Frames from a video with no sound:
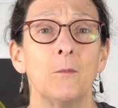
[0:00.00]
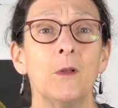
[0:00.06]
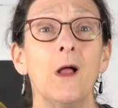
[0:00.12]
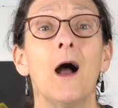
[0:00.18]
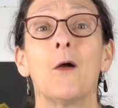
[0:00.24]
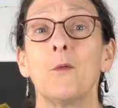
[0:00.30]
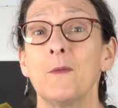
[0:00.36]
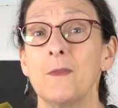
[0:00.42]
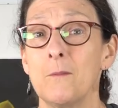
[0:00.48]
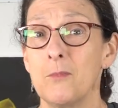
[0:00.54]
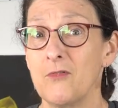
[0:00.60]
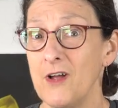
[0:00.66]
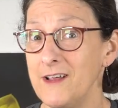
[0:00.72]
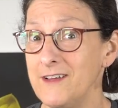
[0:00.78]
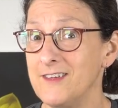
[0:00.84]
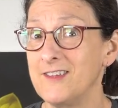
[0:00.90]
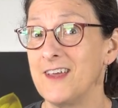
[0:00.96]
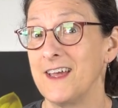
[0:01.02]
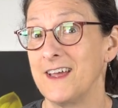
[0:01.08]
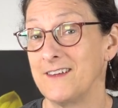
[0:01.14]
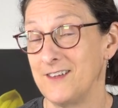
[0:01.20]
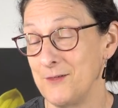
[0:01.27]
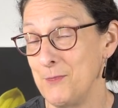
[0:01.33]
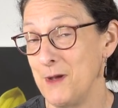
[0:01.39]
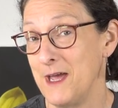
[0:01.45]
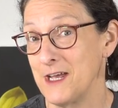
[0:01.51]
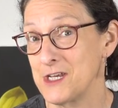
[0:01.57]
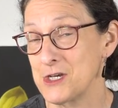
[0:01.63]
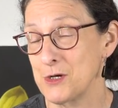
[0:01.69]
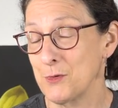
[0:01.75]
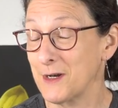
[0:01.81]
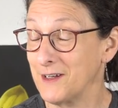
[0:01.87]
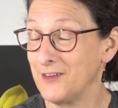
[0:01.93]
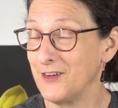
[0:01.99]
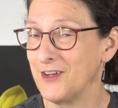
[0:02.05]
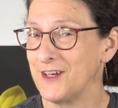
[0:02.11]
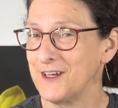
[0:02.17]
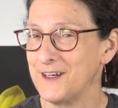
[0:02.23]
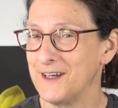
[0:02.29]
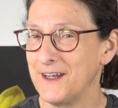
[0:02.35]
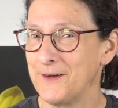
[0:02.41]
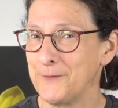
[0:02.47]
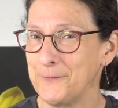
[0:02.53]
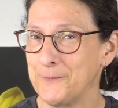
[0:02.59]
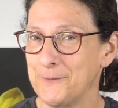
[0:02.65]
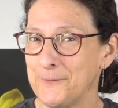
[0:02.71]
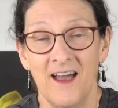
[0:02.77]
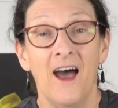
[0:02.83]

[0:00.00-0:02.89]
the block with a price tag to match. We're going to look at it now.